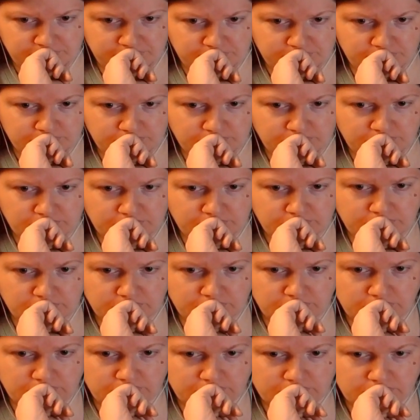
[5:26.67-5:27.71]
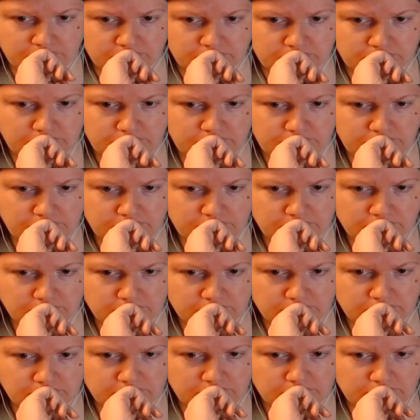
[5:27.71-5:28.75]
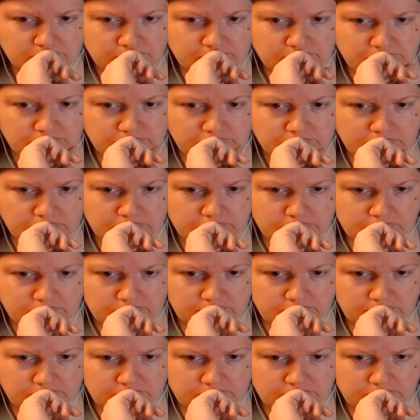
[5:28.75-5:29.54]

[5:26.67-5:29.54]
(not speaking)